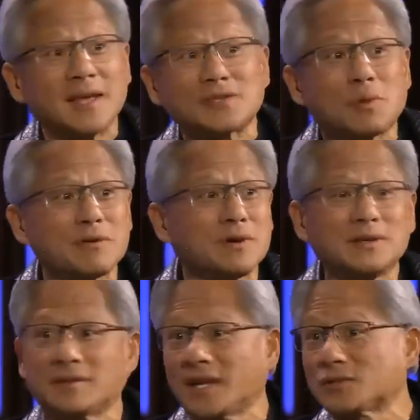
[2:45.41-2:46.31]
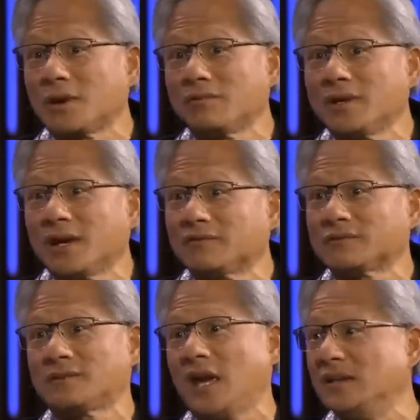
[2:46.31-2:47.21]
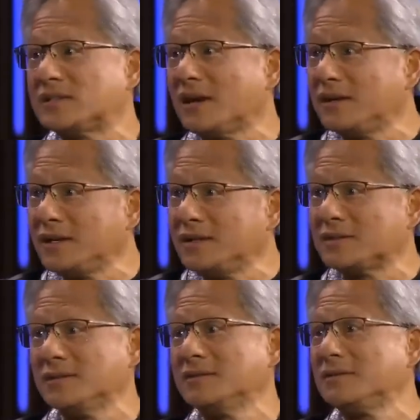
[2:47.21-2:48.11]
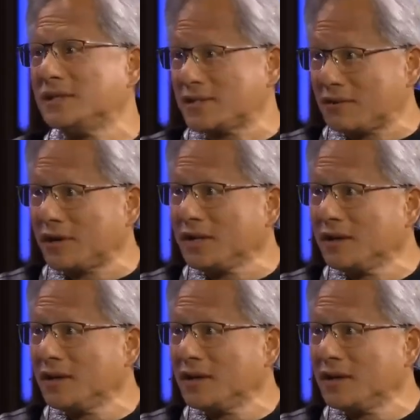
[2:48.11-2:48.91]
That's why we have case studies, and isn't that right?